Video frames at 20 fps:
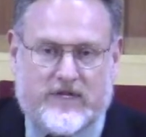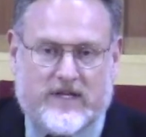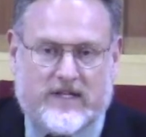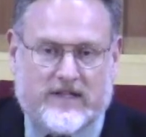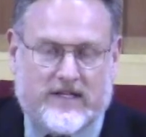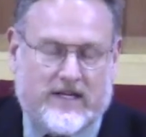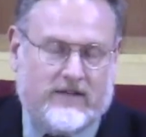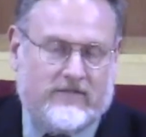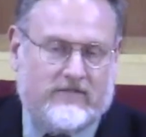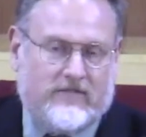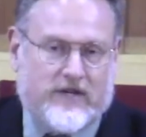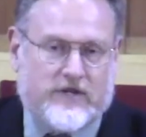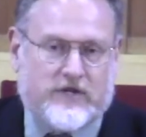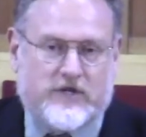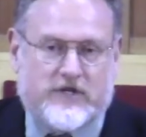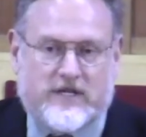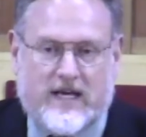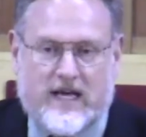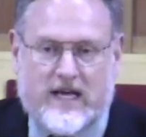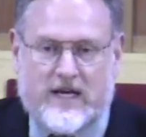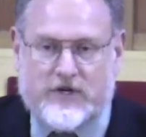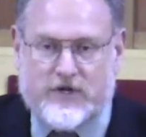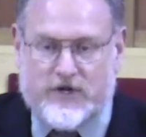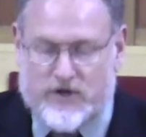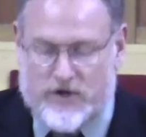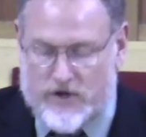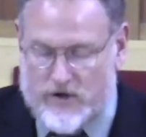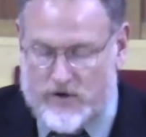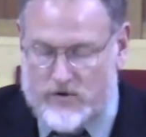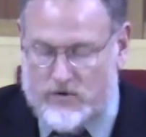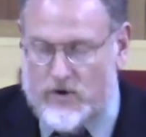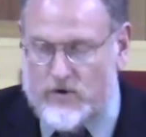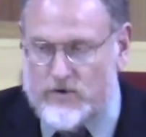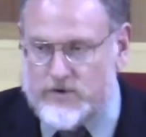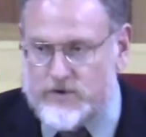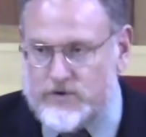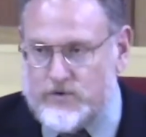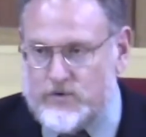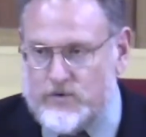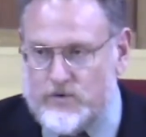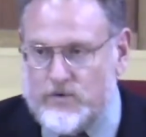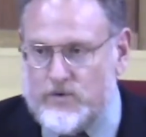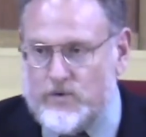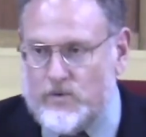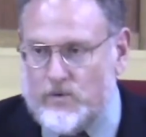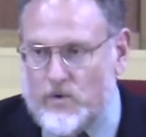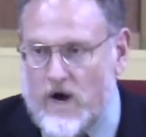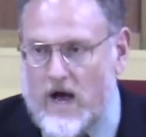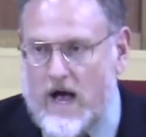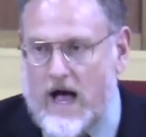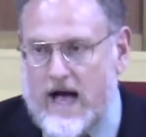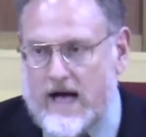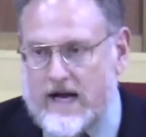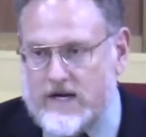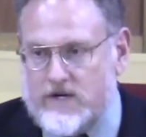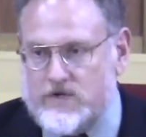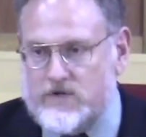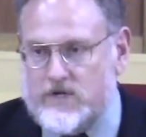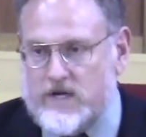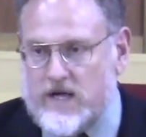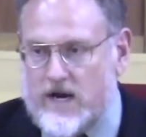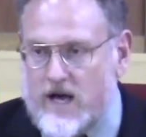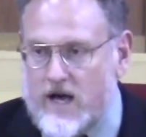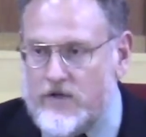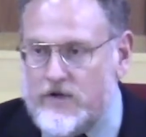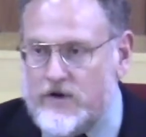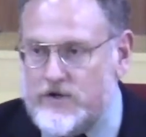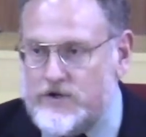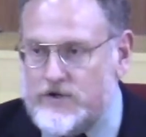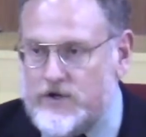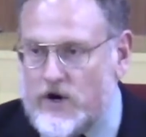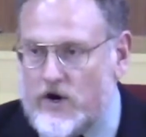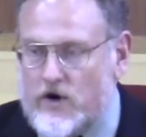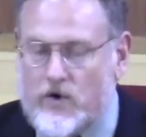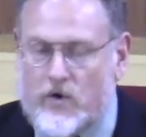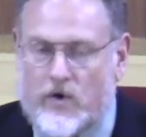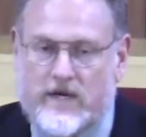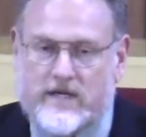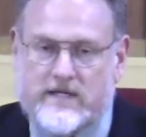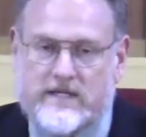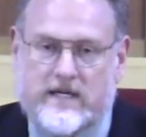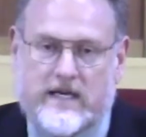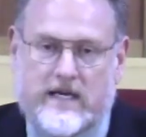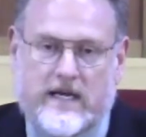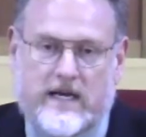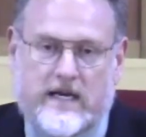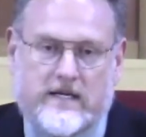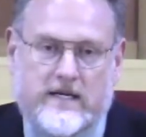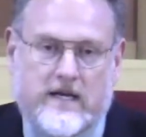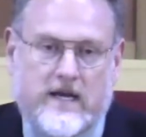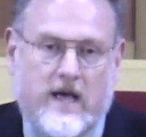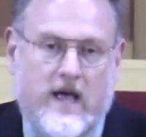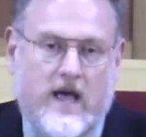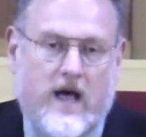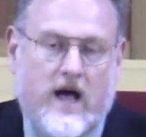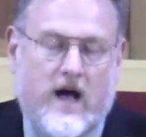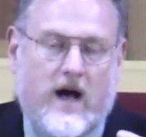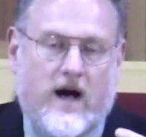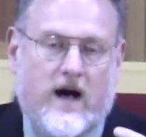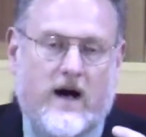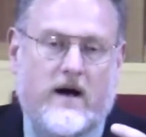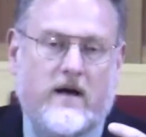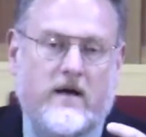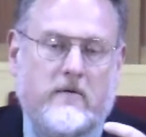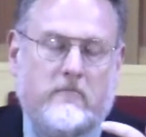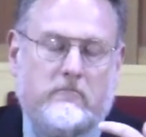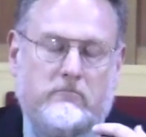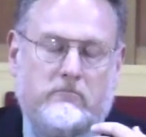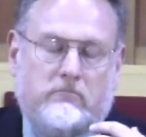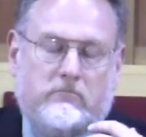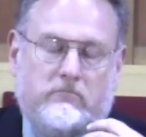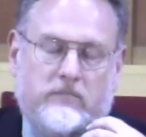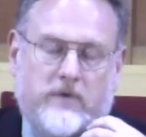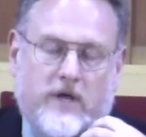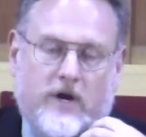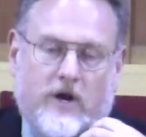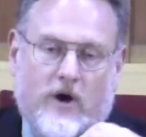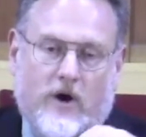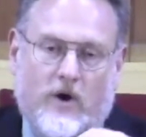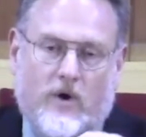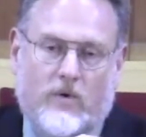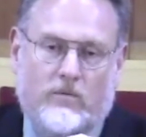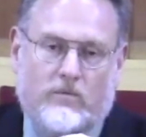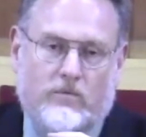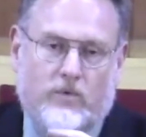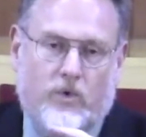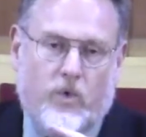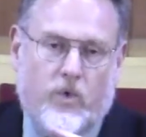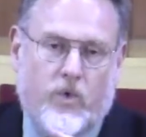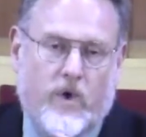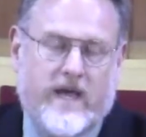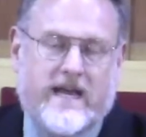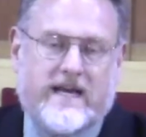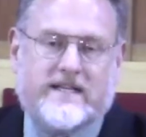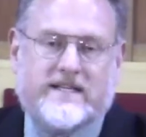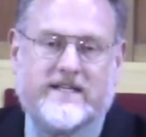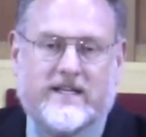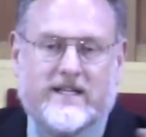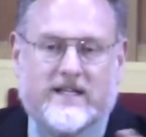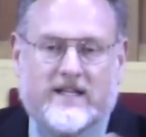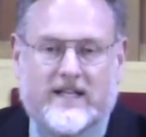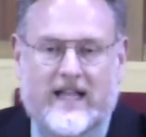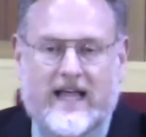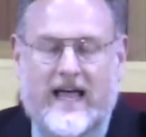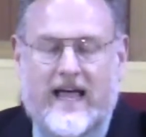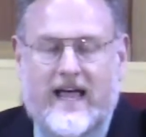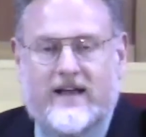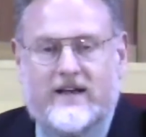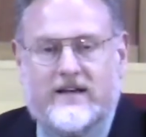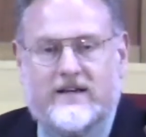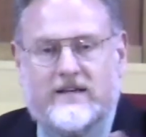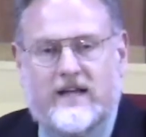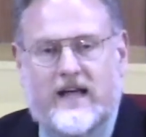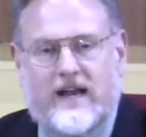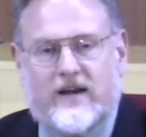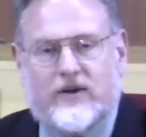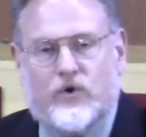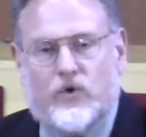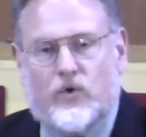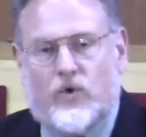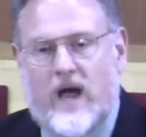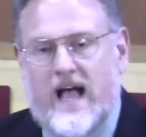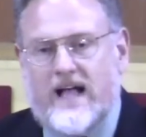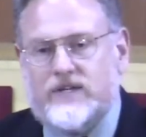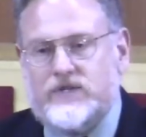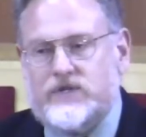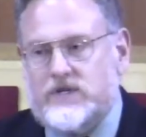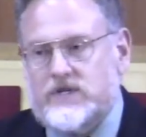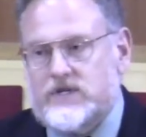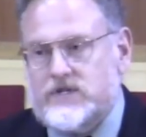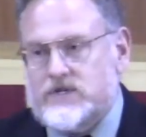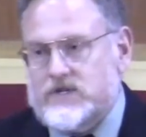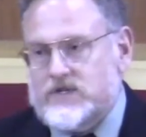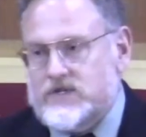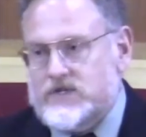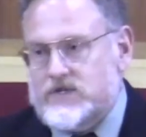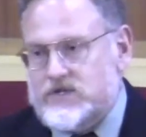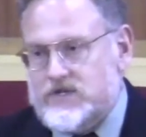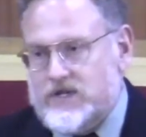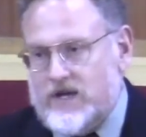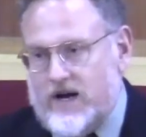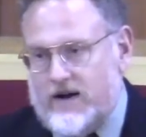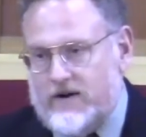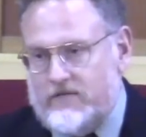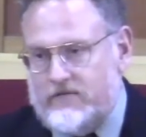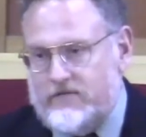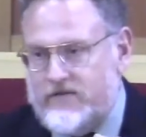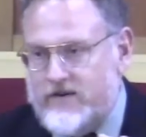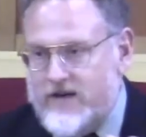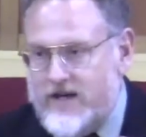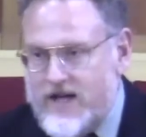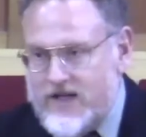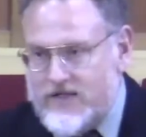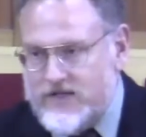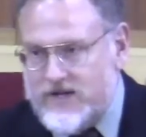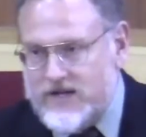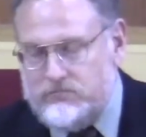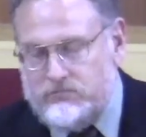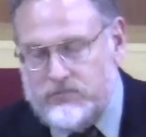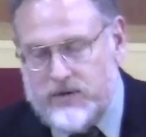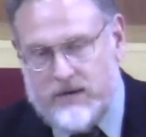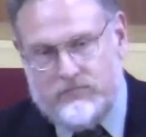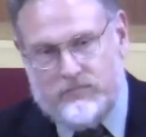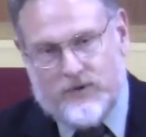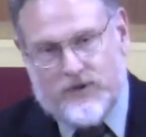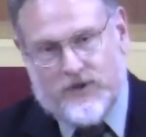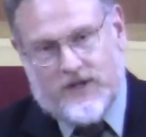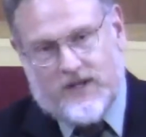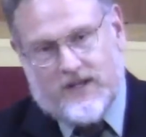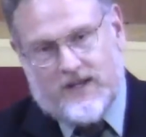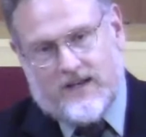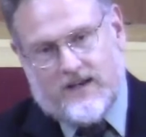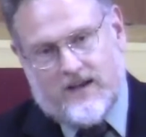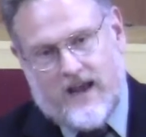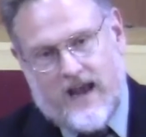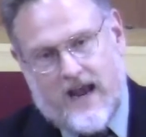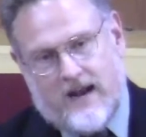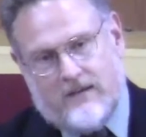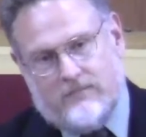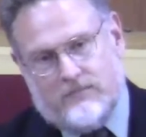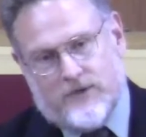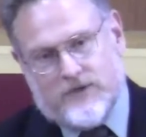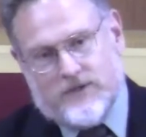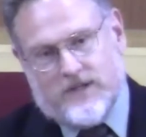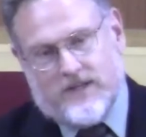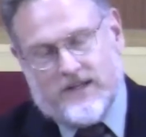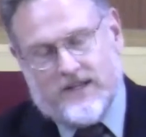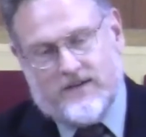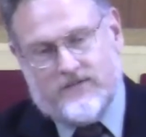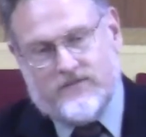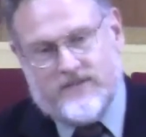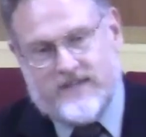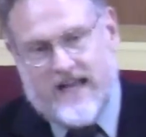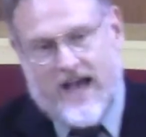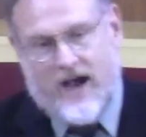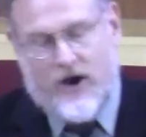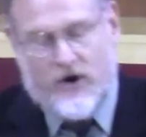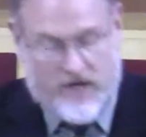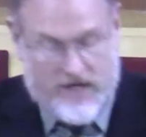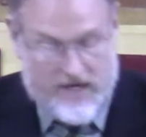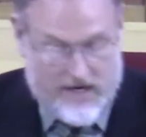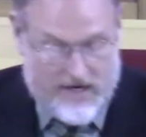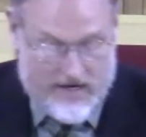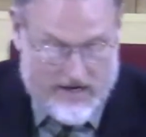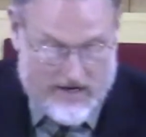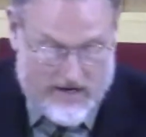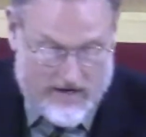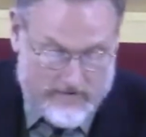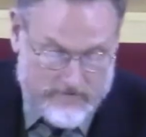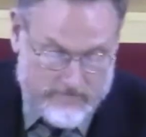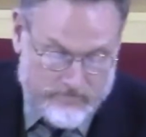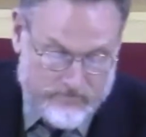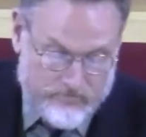the little vegetation that grows through the rocks, and others are going to eat, uh, you know, wheat and land and grasses and stuff the people, the animals that live down here.